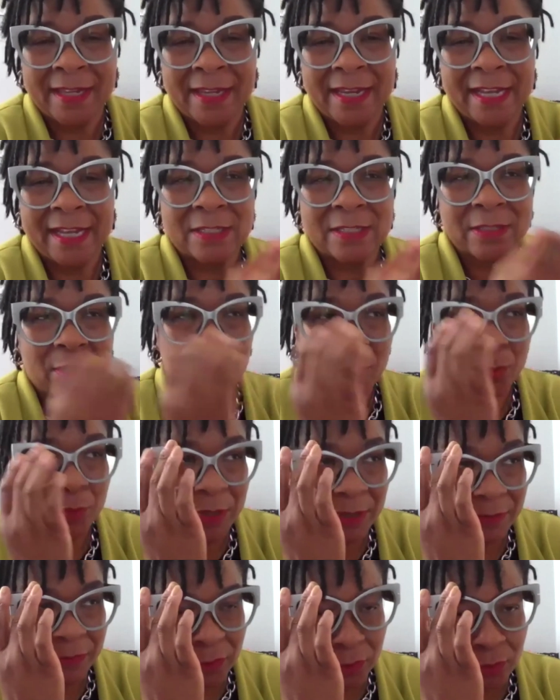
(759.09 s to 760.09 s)
And so
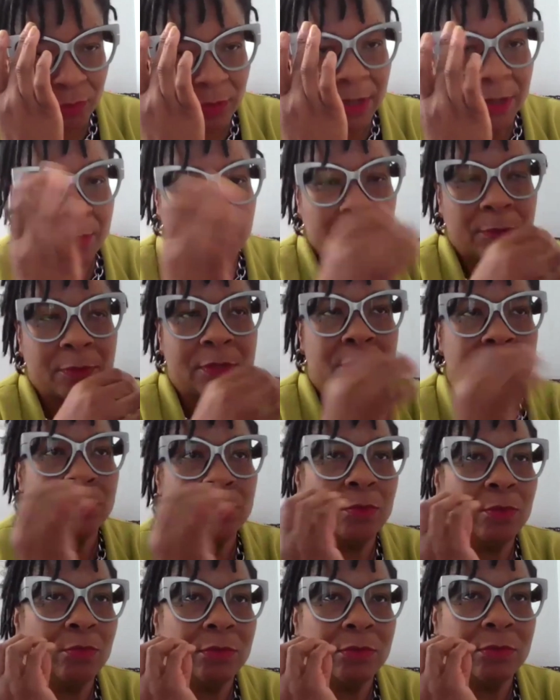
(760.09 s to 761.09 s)
we've struggled
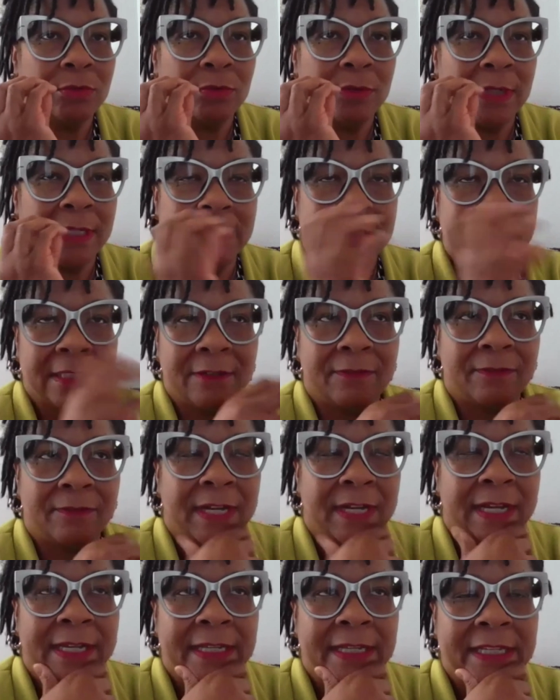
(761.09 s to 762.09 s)
to
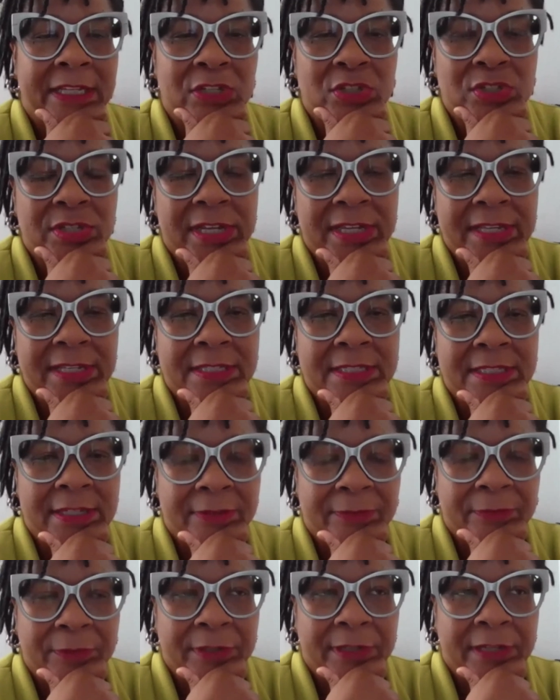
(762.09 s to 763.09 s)
identify, and each state is
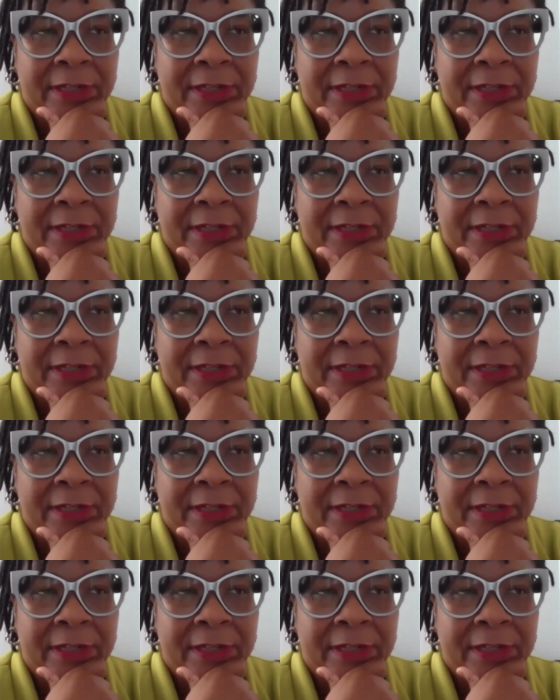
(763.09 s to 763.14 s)
different.